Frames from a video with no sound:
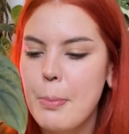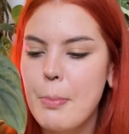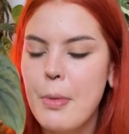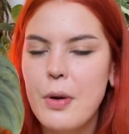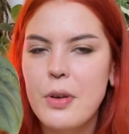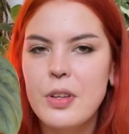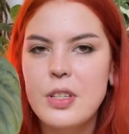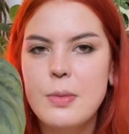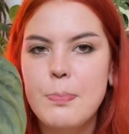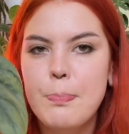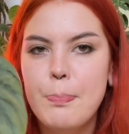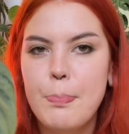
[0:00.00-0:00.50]

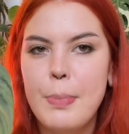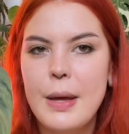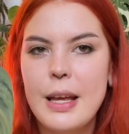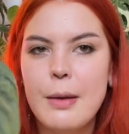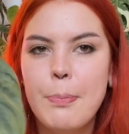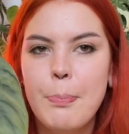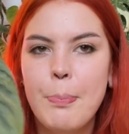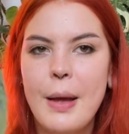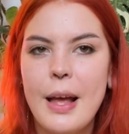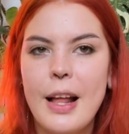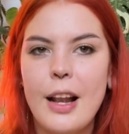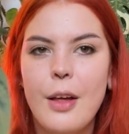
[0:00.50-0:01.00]
Most
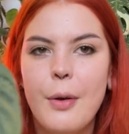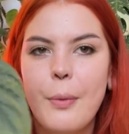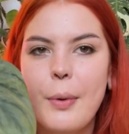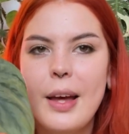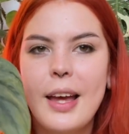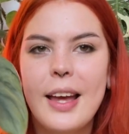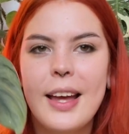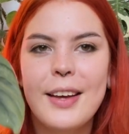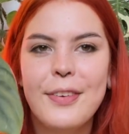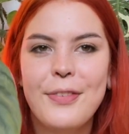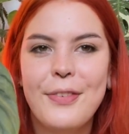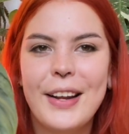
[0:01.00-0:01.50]
big
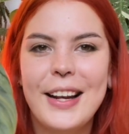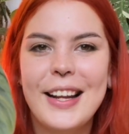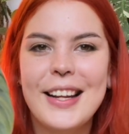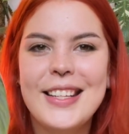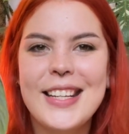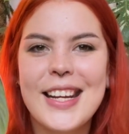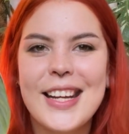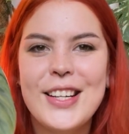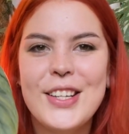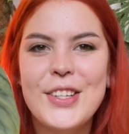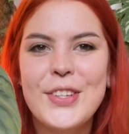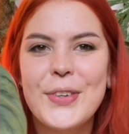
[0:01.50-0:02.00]
pillowy
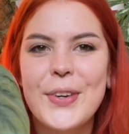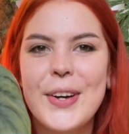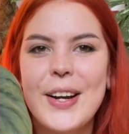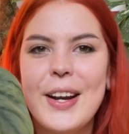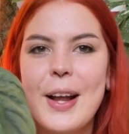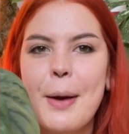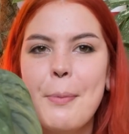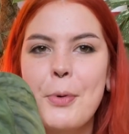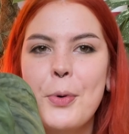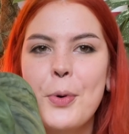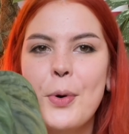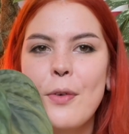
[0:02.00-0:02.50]
philodendron
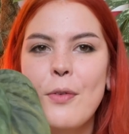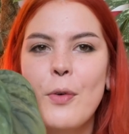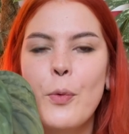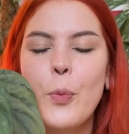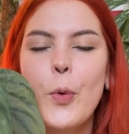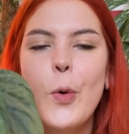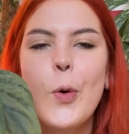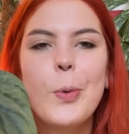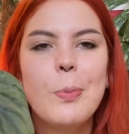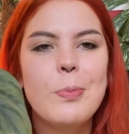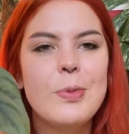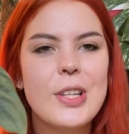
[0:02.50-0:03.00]
are more of a
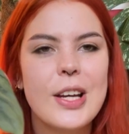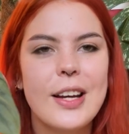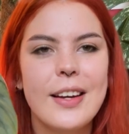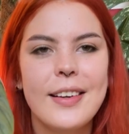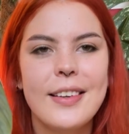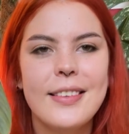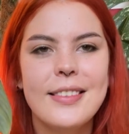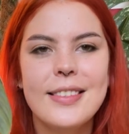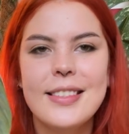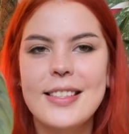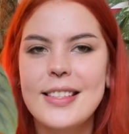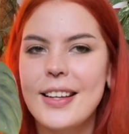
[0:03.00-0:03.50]
warm
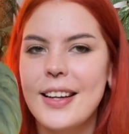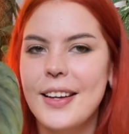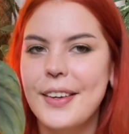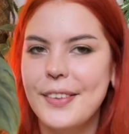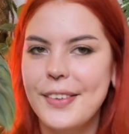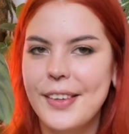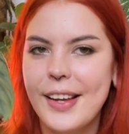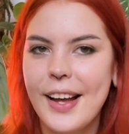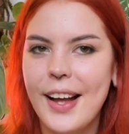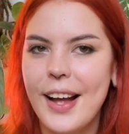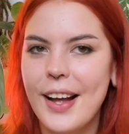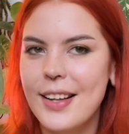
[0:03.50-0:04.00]
tone, so
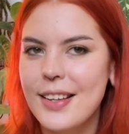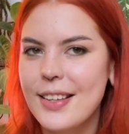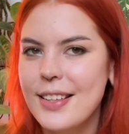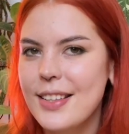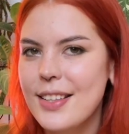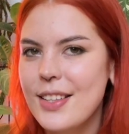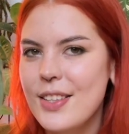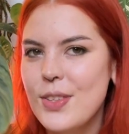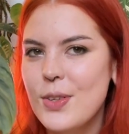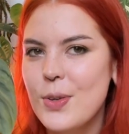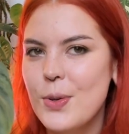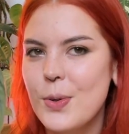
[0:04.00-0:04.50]
yeah,
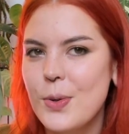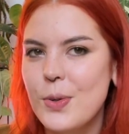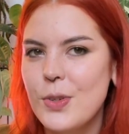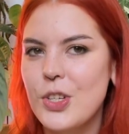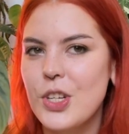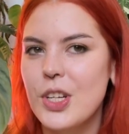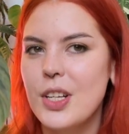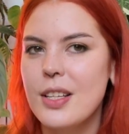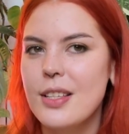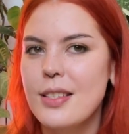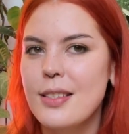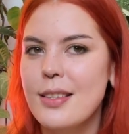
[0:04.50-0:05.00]

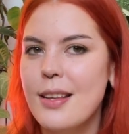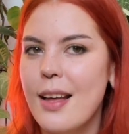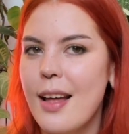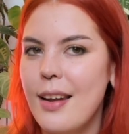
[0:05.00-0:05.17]
gorgeous.